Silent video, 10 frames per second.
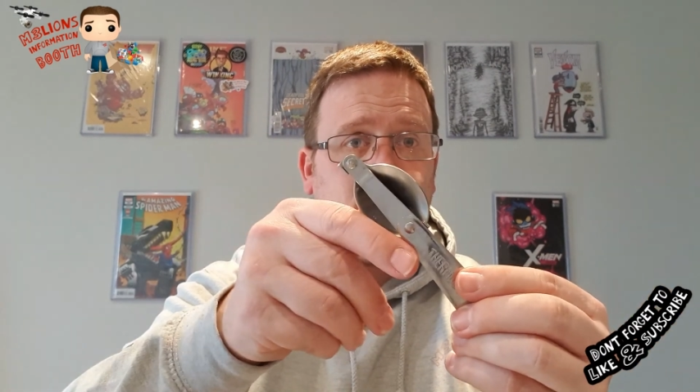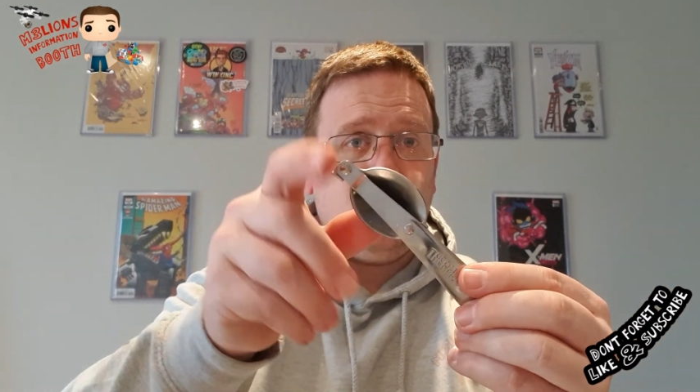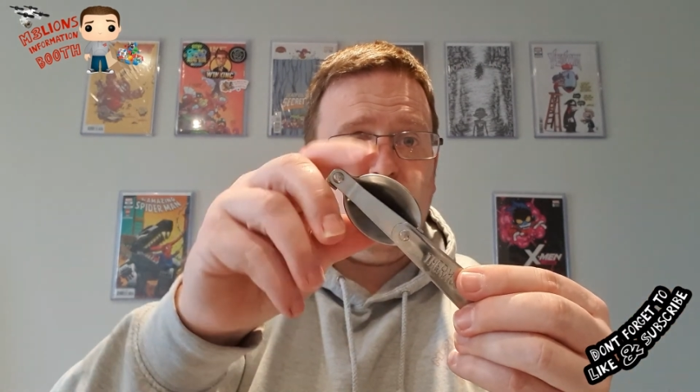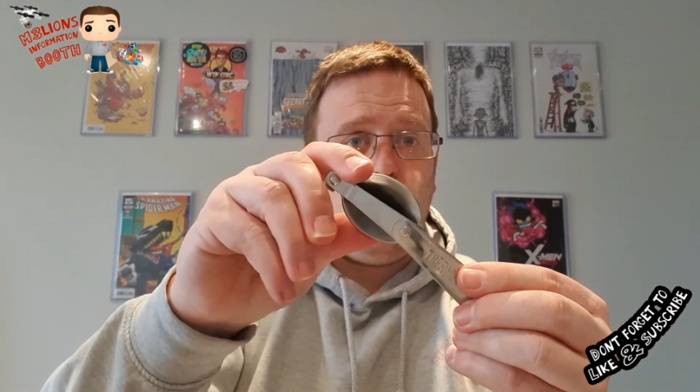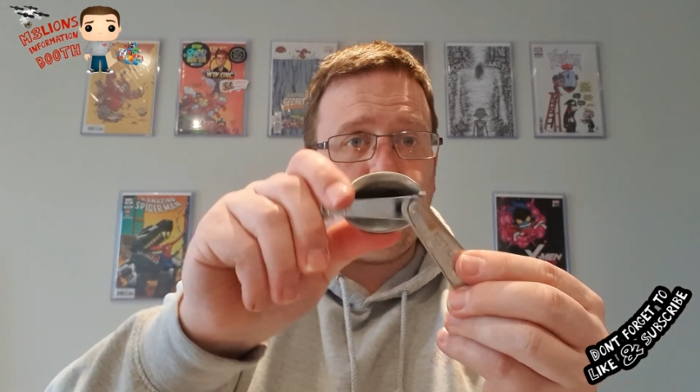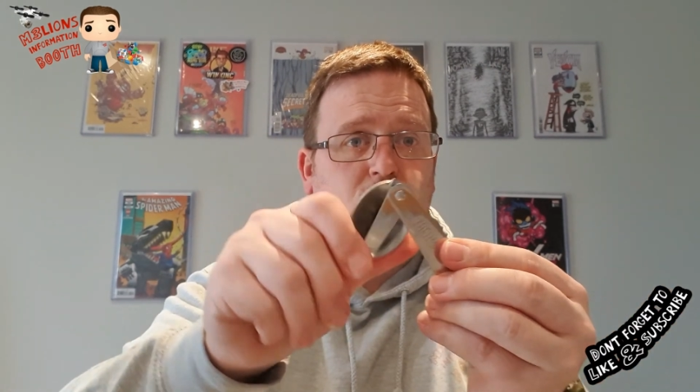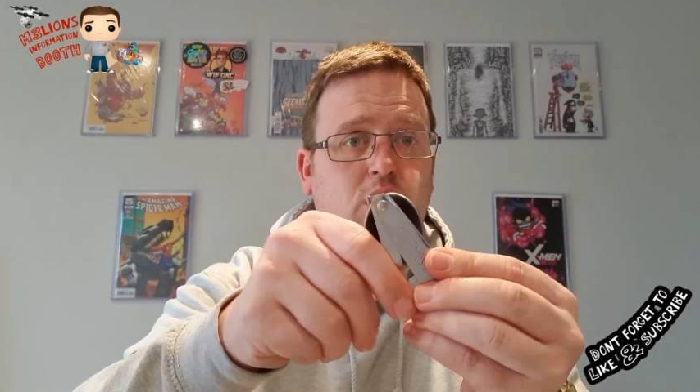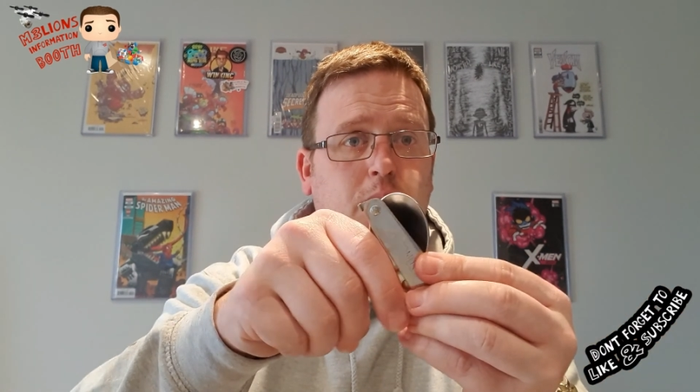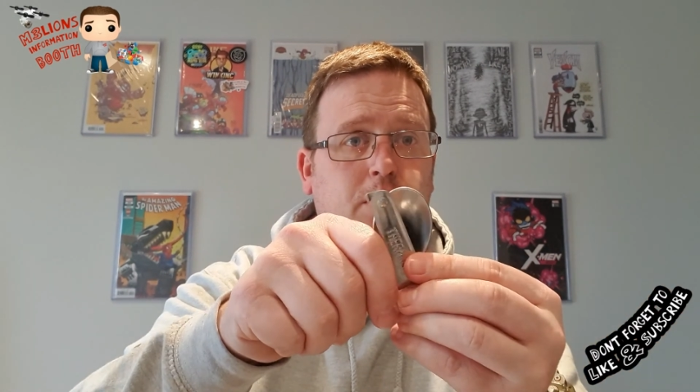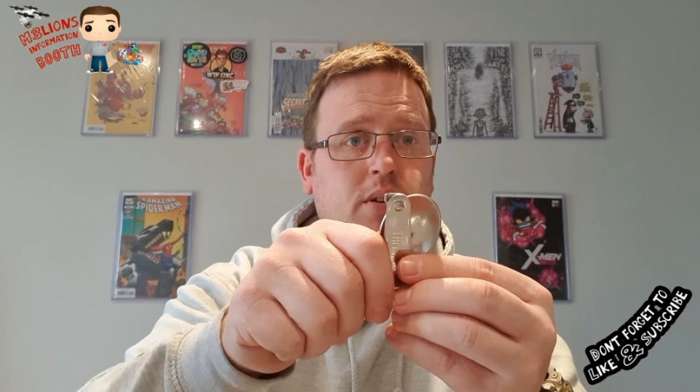folds
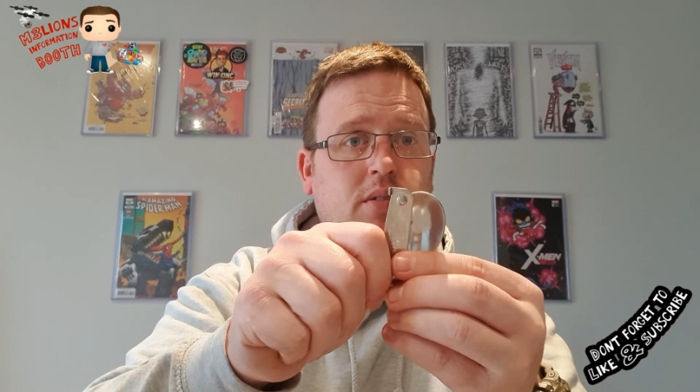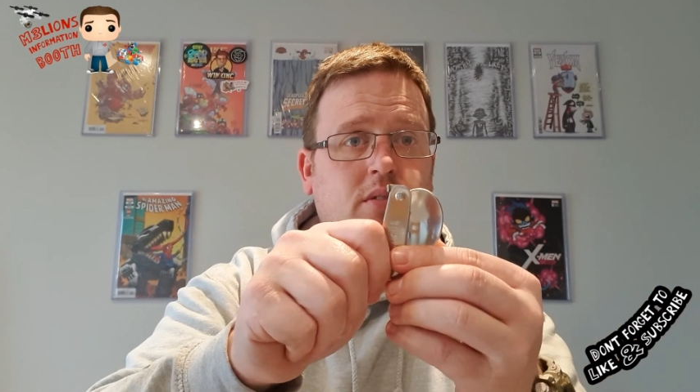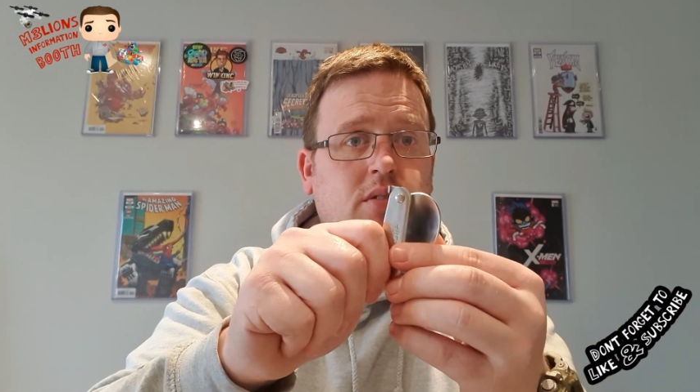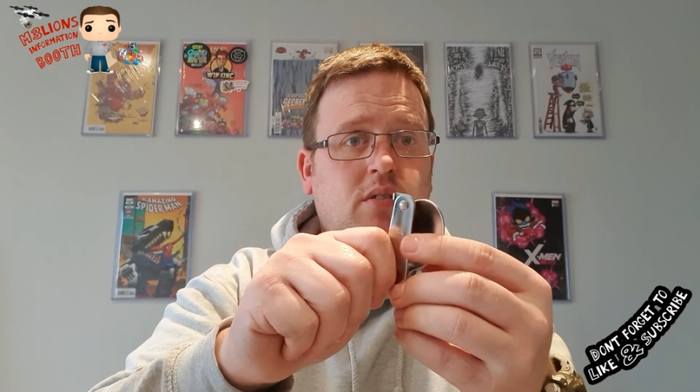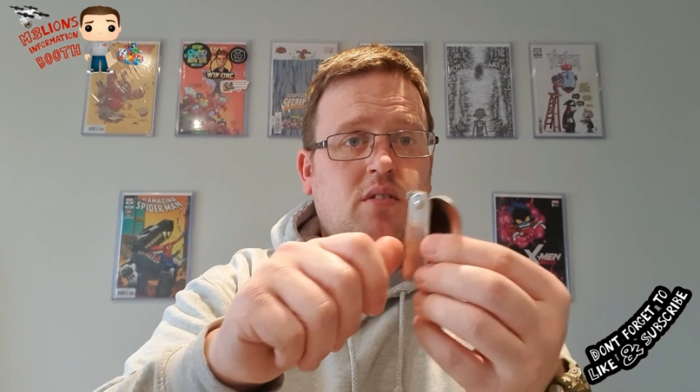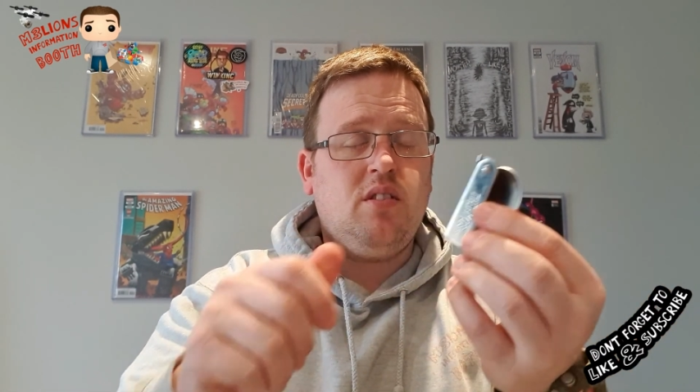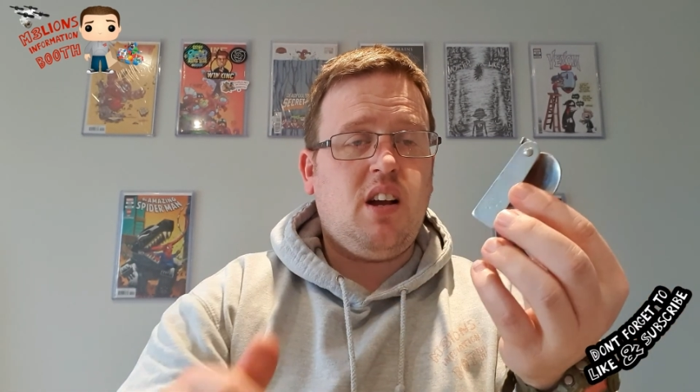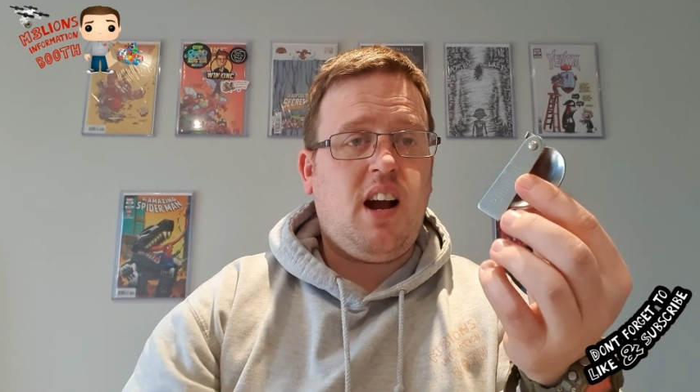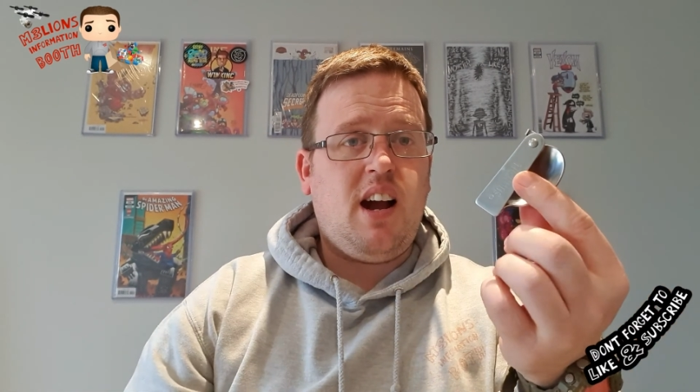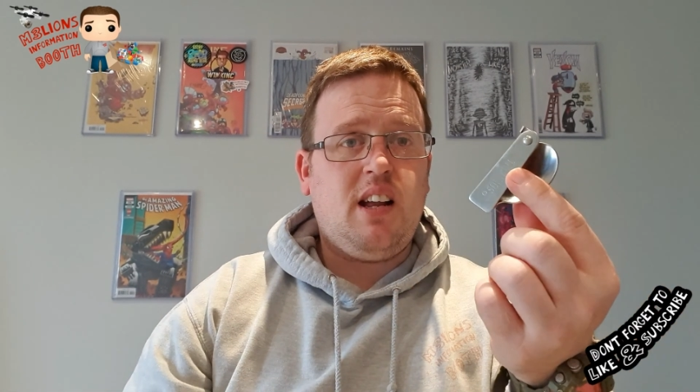up,
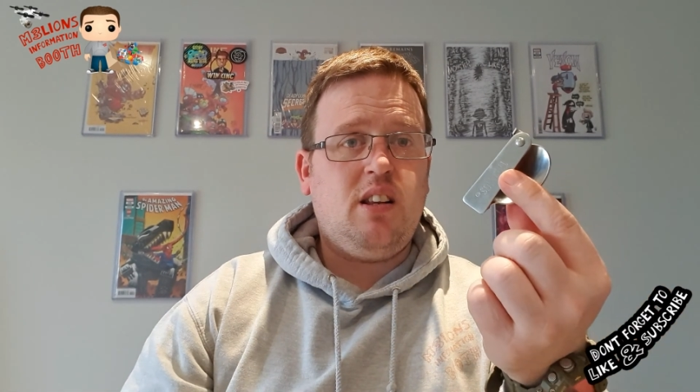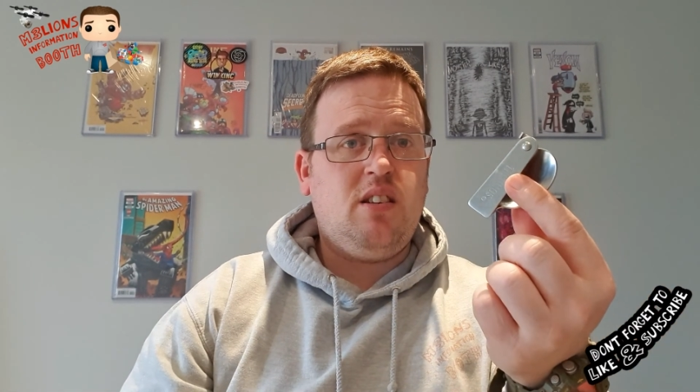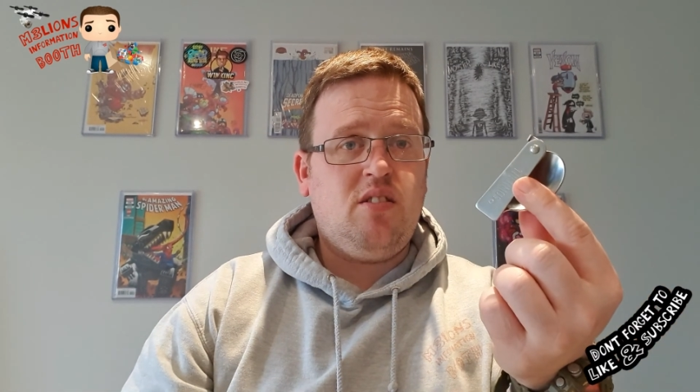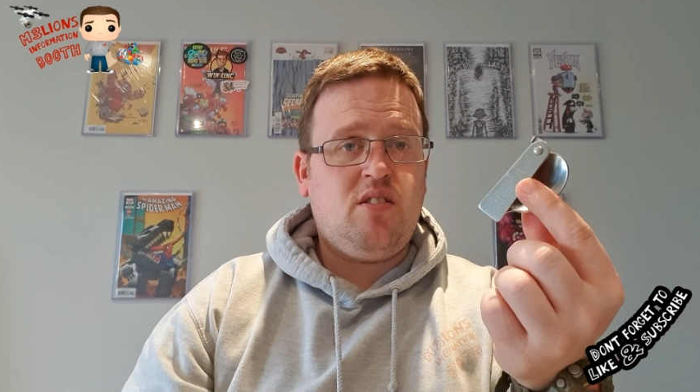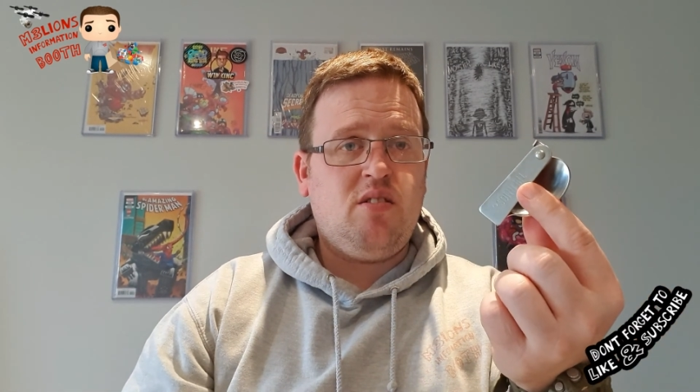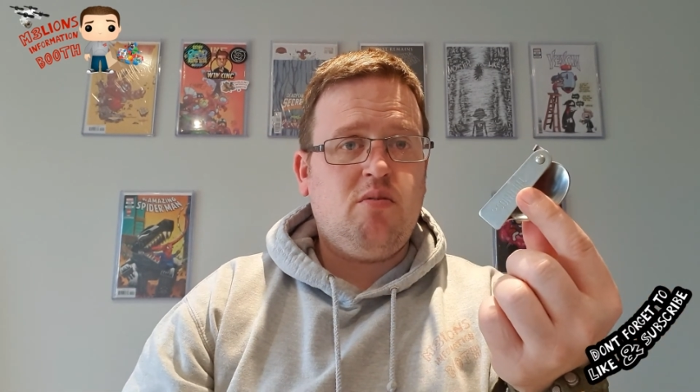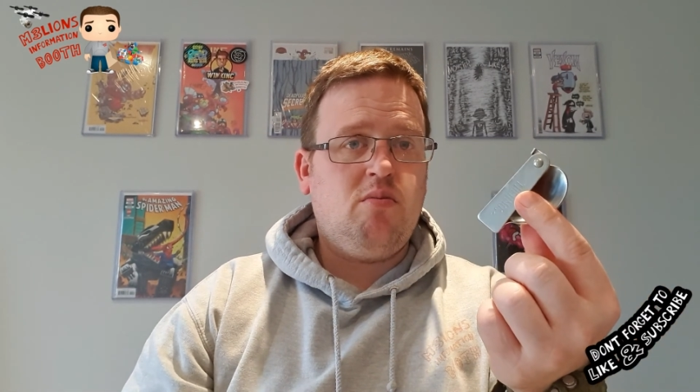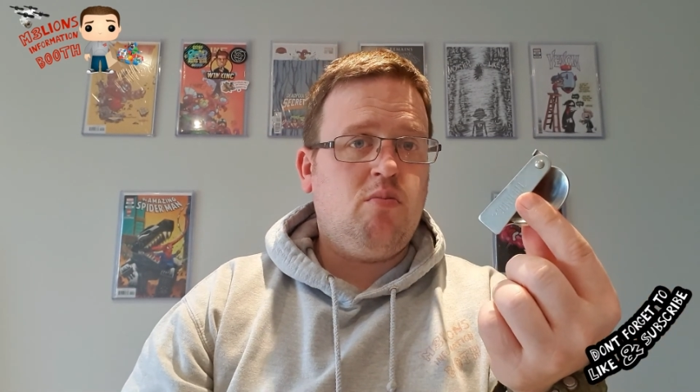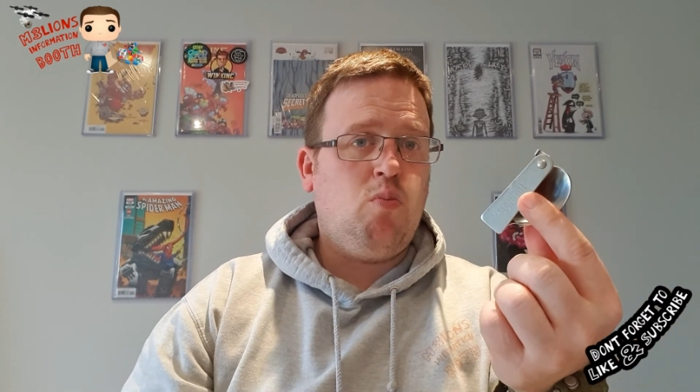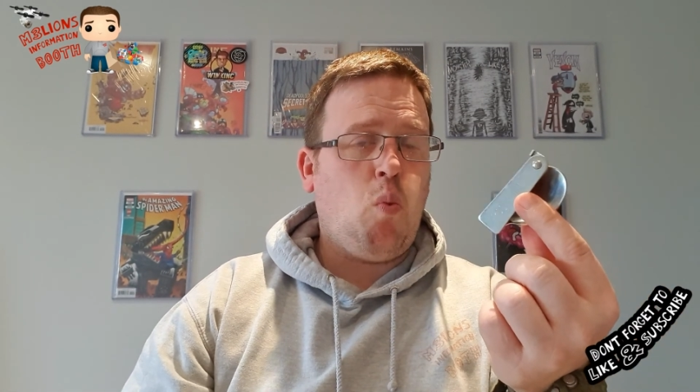and
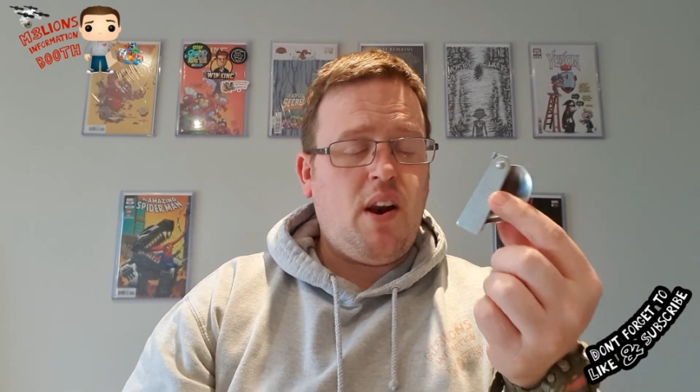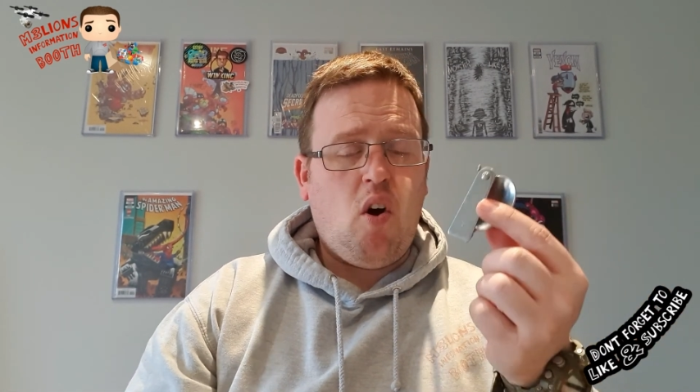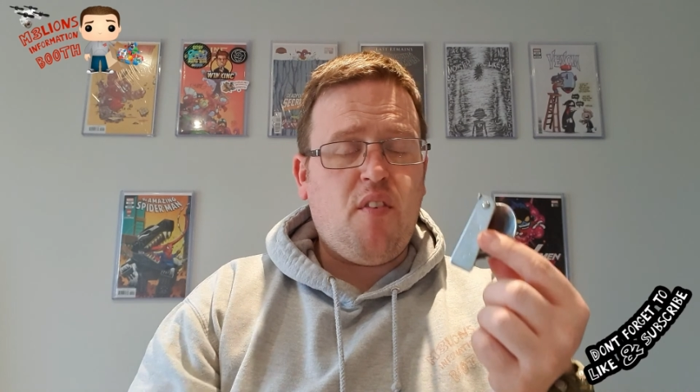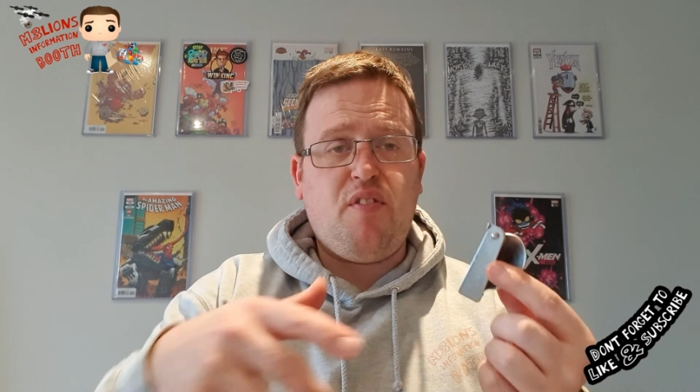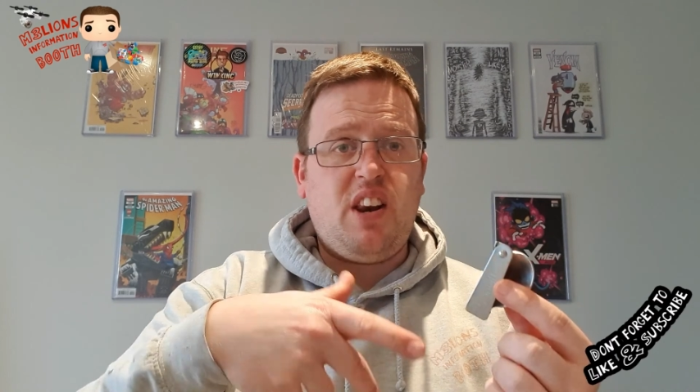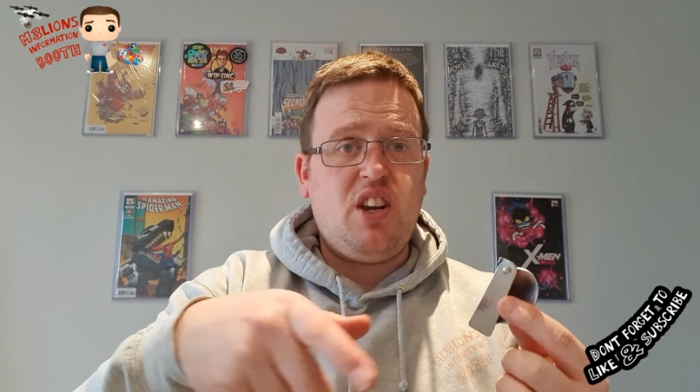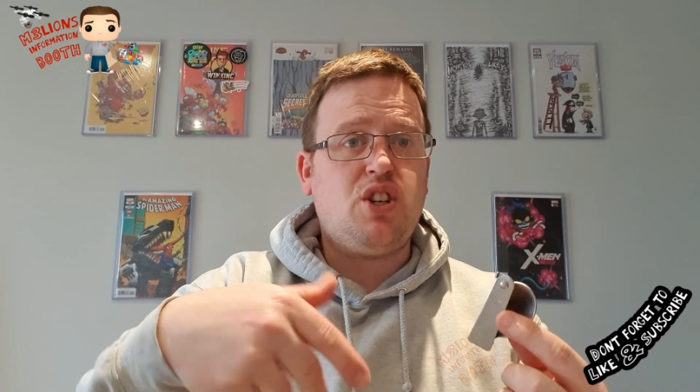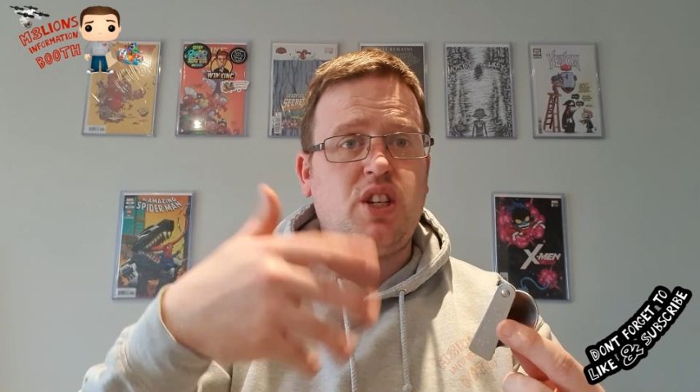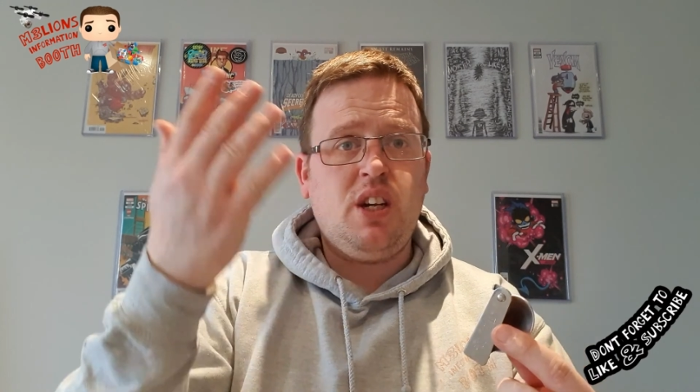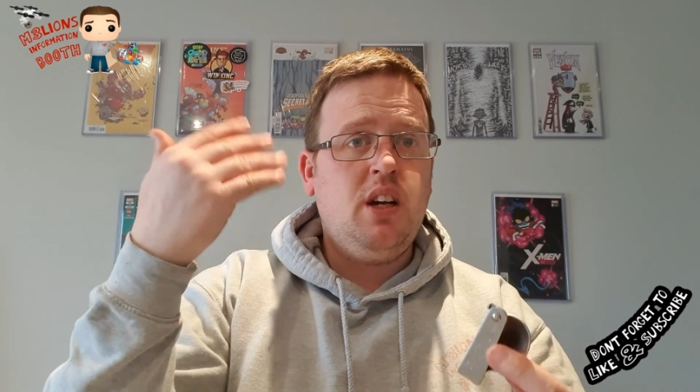when I've
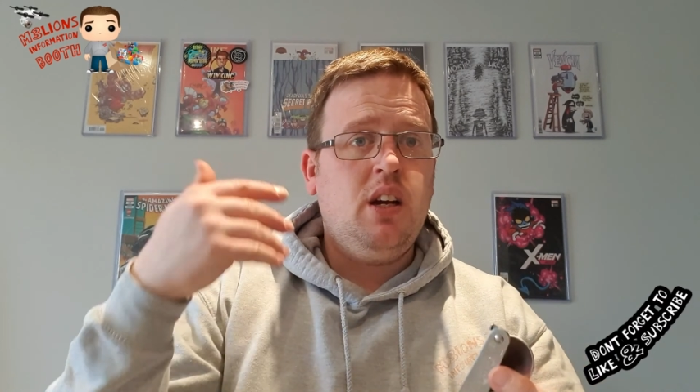finished